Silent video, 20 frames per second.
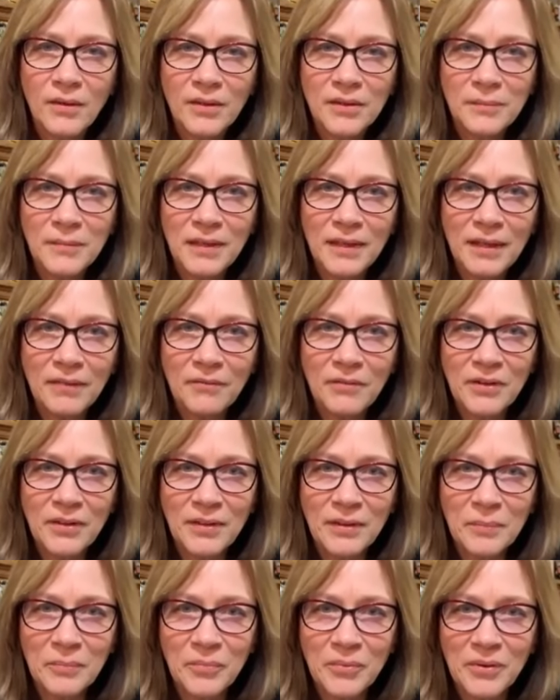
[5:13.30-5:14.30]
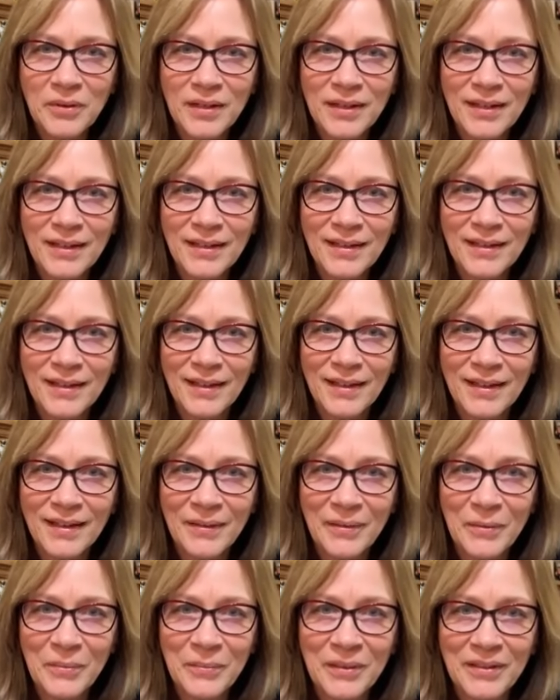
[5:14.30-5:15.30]
always make everything pretty
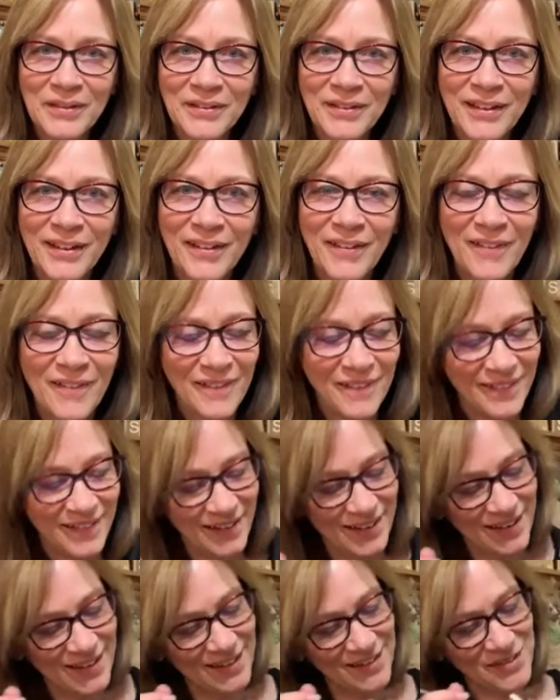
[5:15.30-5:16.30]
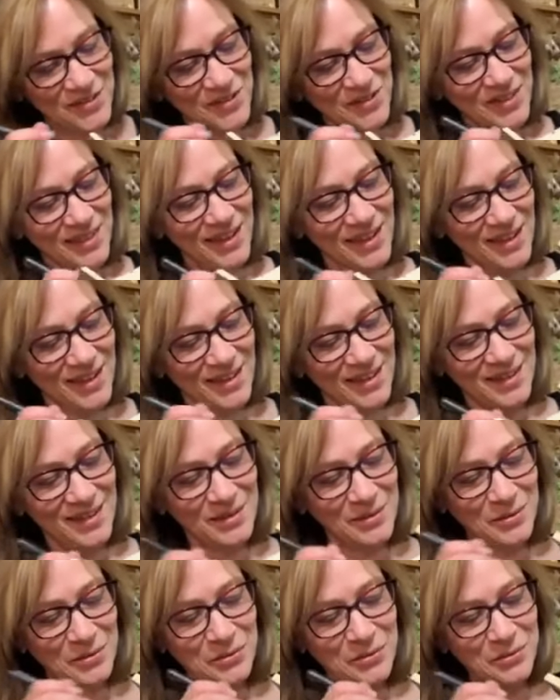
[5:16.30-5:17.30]
and homey looking. Aw, Kendra, thank
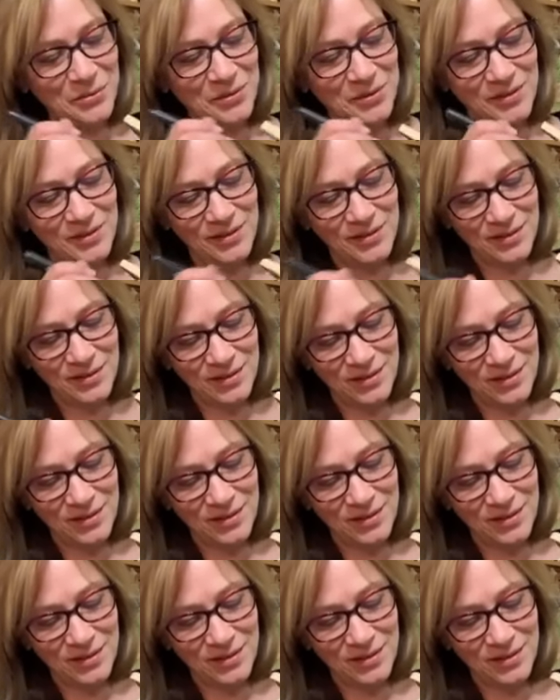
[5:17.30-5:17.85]
you.